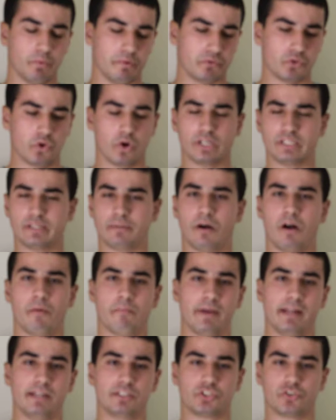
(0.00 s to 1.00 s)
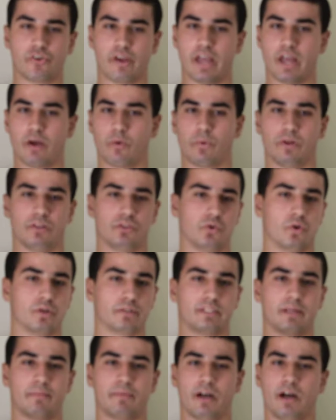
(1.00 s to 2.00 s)
We've talked about mens rea, we
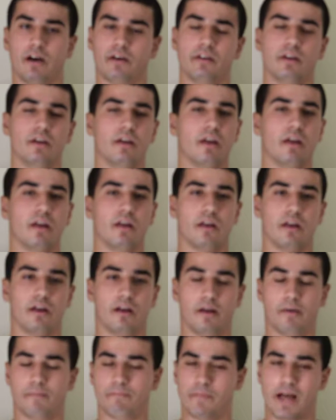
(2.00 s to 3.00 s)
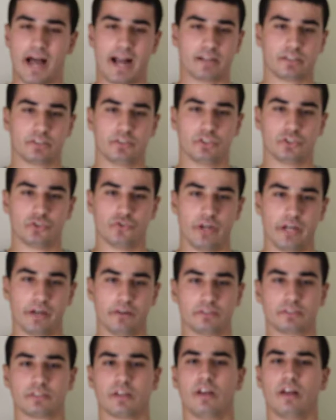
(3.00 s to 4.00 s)
talked about actus
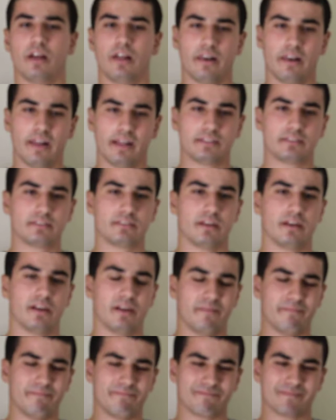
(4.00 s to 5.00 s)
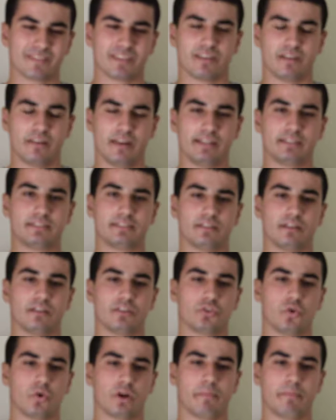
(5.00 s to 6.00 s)
reus. Let's
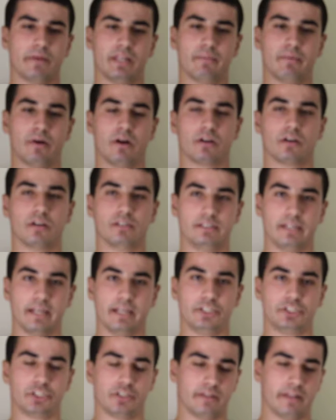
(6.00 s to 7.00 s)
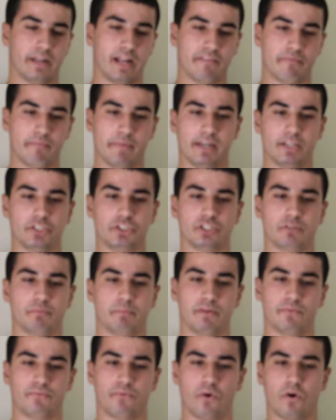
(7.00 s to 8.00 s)
talk a bit about causation that I've mentioned
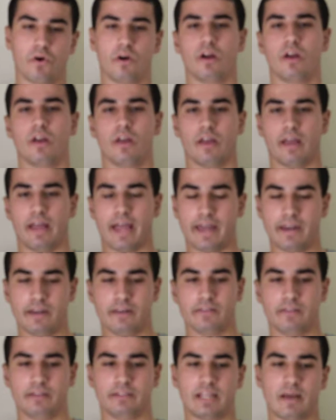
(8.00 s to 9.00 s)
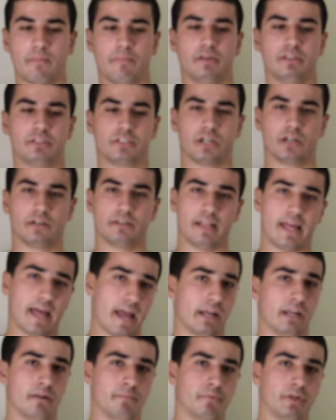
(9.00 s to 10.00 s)
before, and in this episode
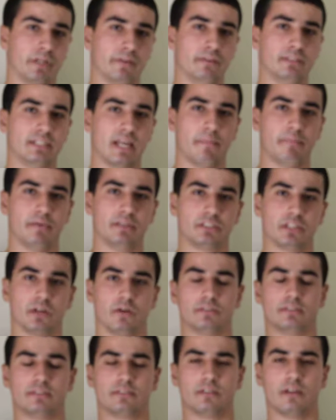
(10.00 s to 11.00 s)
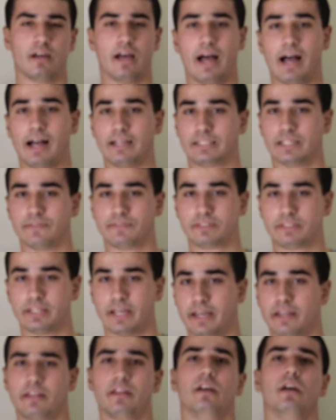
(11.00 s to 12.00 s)
and in previous episodes. As I've
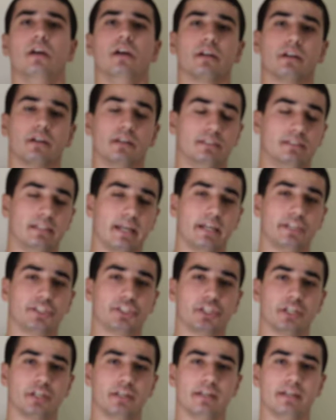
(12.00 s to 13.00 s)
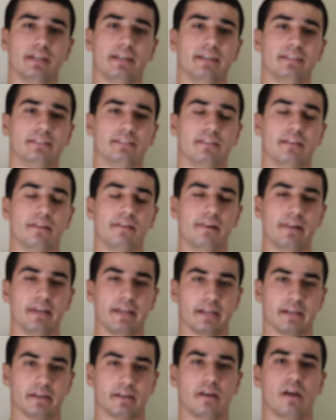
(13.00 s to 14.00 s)
said, causation is the
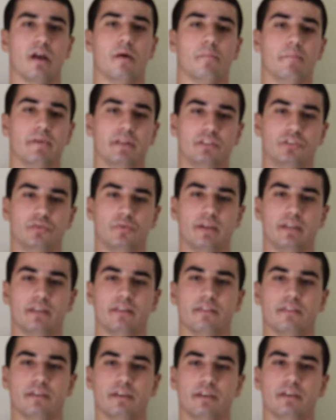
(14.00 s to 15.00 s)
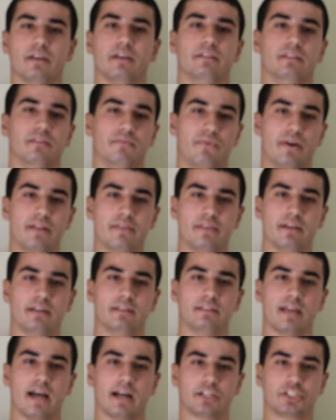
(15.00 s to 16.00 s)
link between the
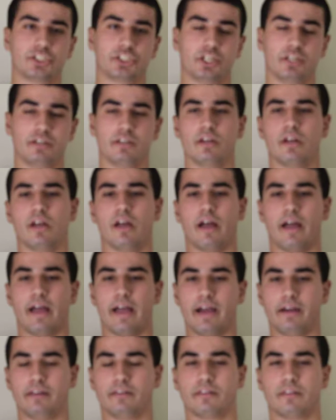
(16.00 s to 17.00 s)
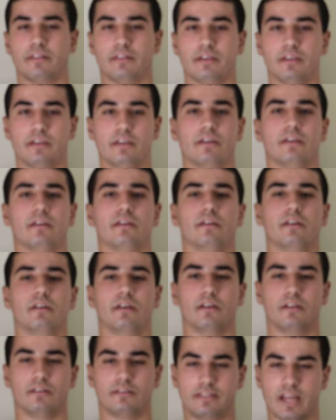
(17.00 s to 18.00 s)
defendant's action and the
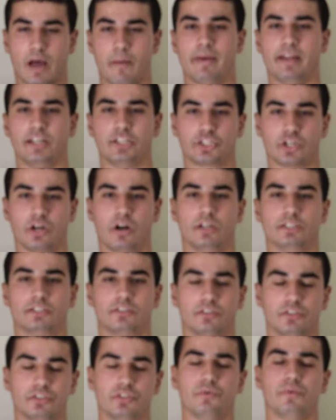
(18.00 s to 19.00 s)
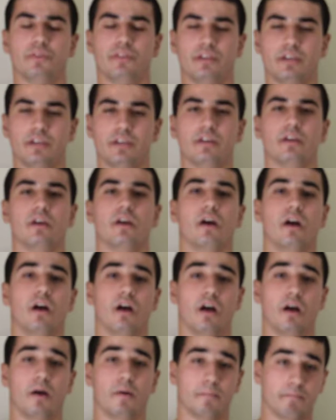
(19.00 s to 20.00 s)
damage caused to the
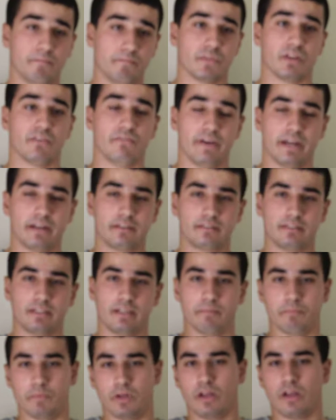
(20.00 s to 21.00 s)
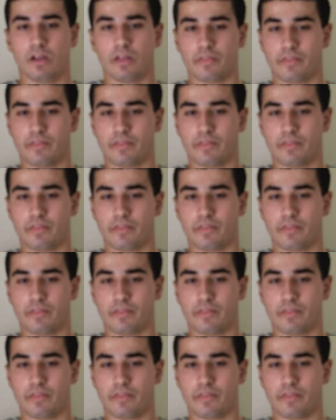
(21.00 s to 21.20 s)
victim.